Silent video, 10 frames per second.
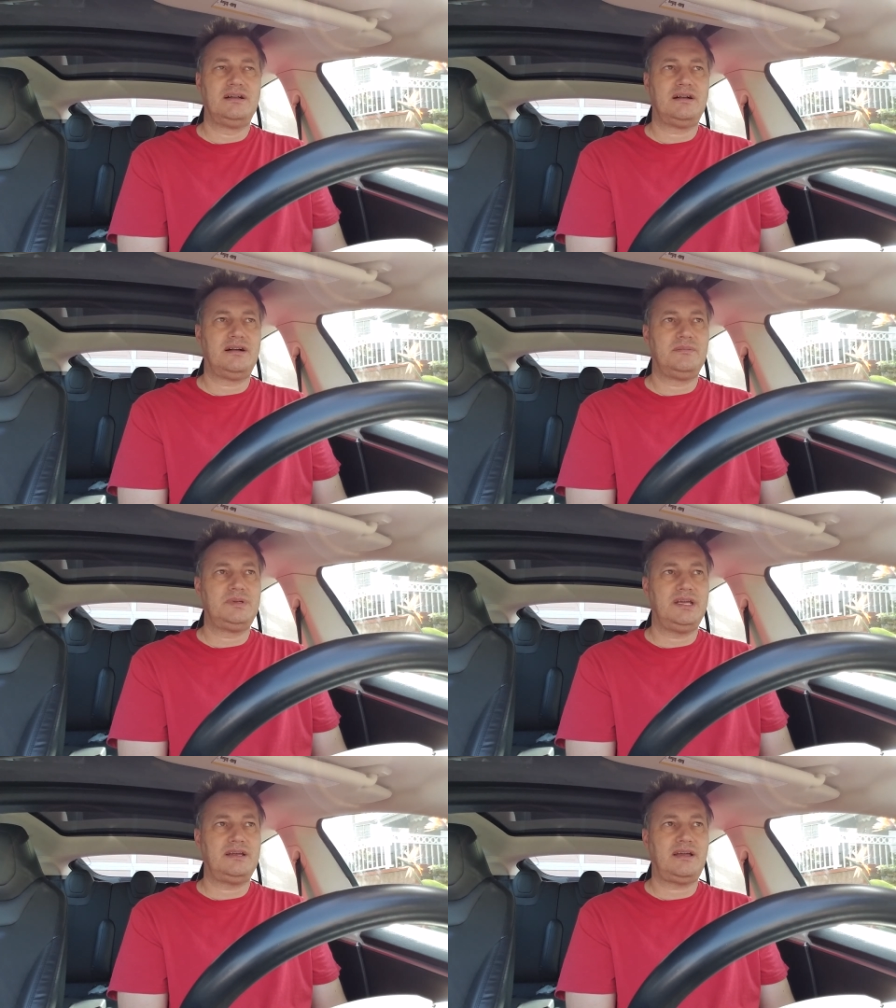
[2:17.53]
um,
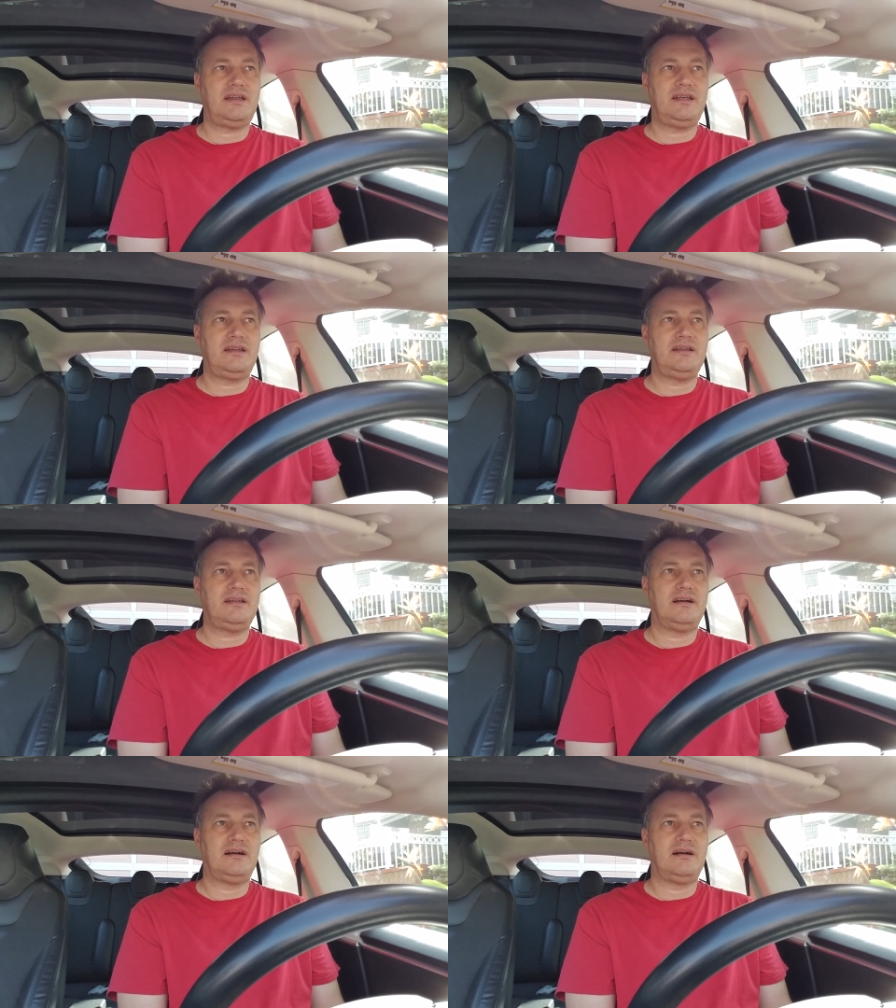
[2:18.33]
data, and
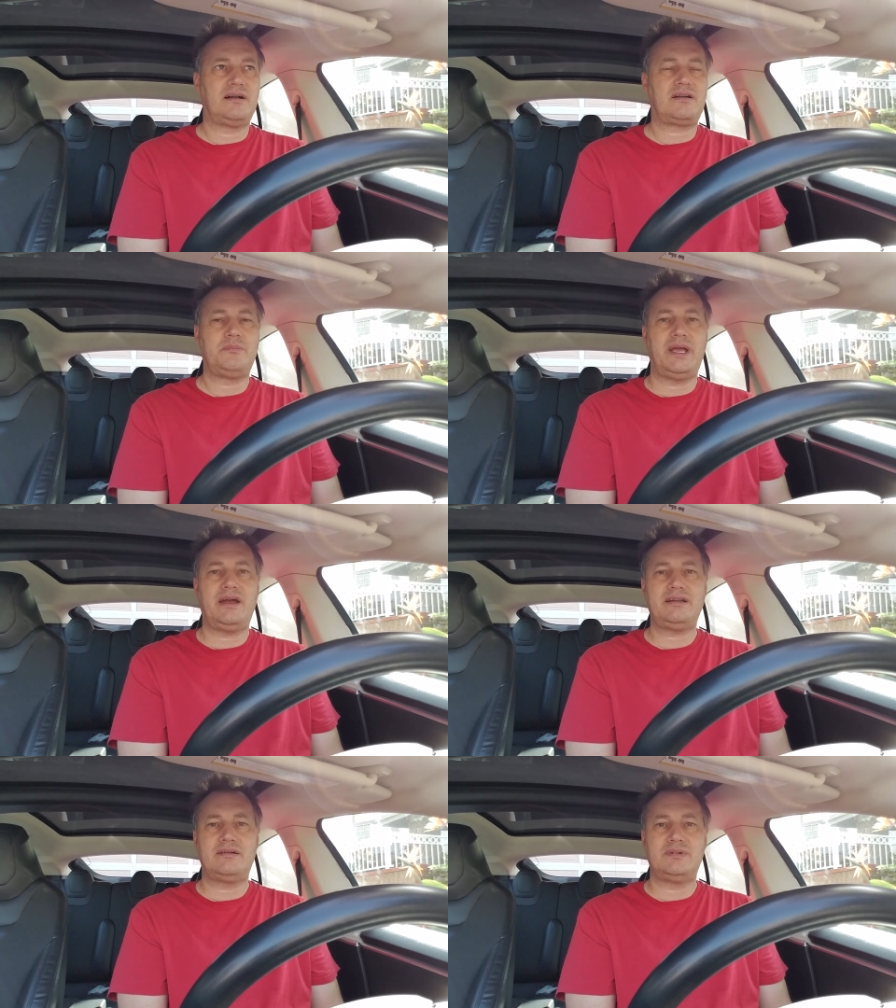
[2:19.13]
then uh,
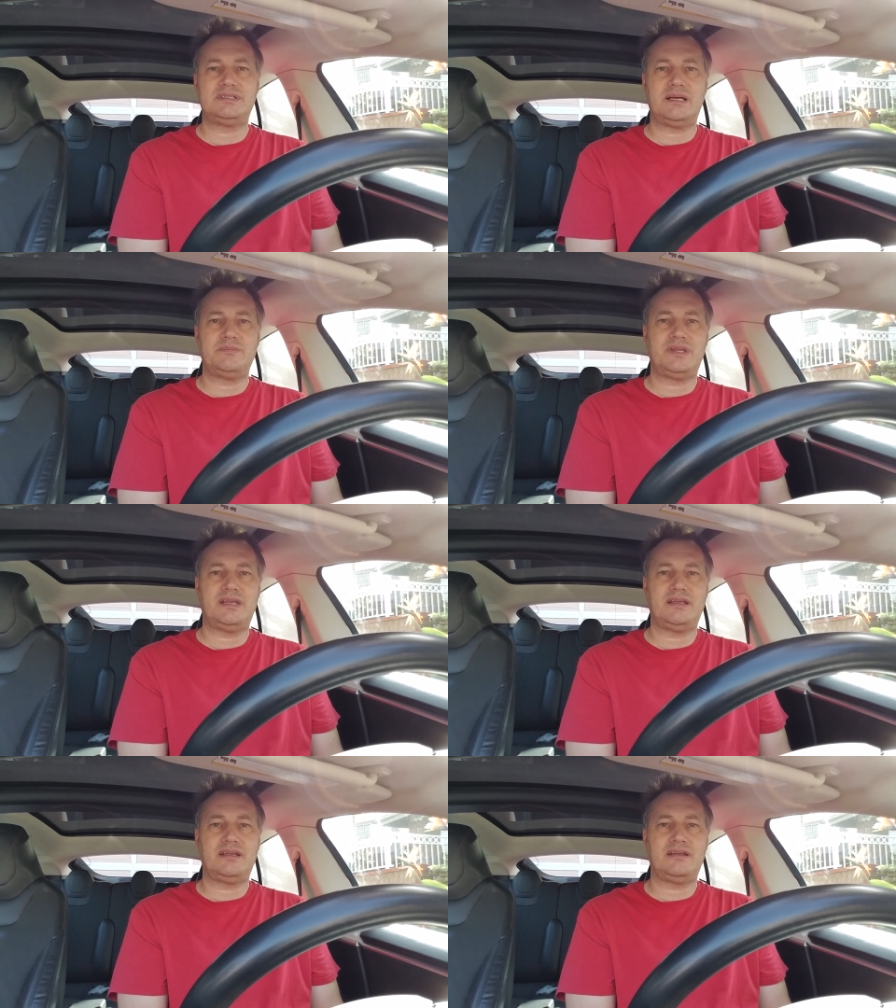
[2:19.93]
compared that with
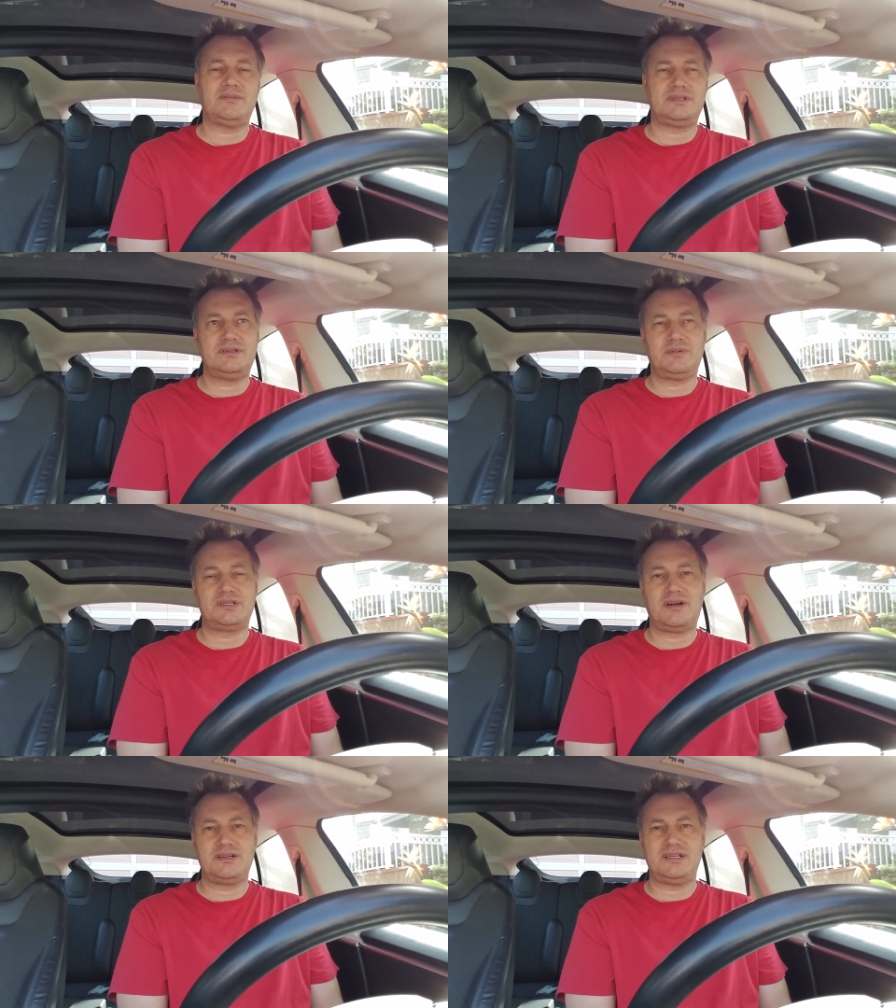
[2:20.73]
something, with
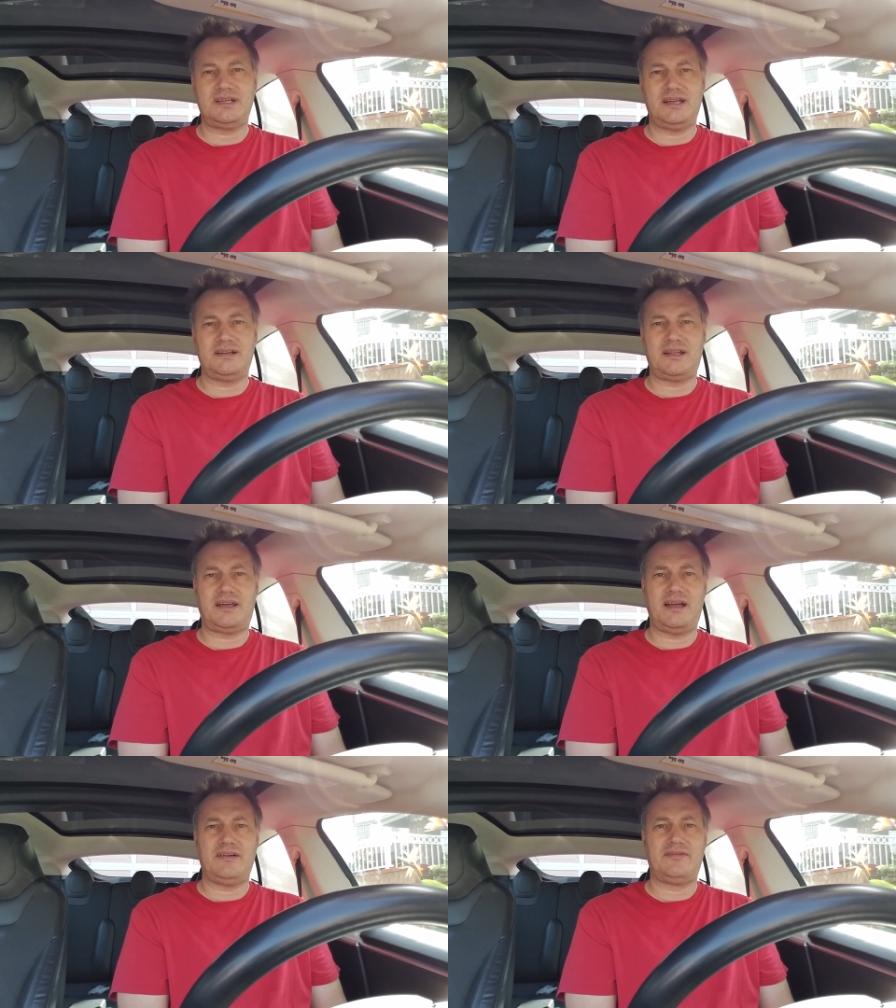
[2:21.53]
supercharging data that I
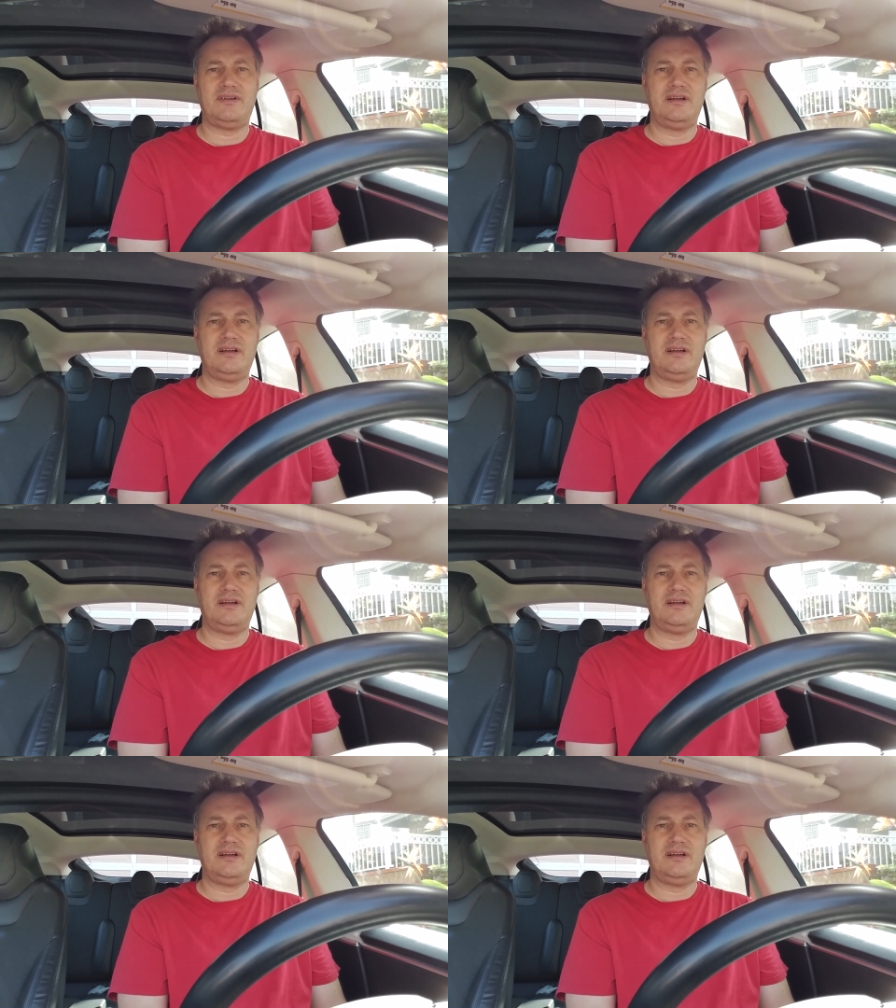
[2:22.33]
have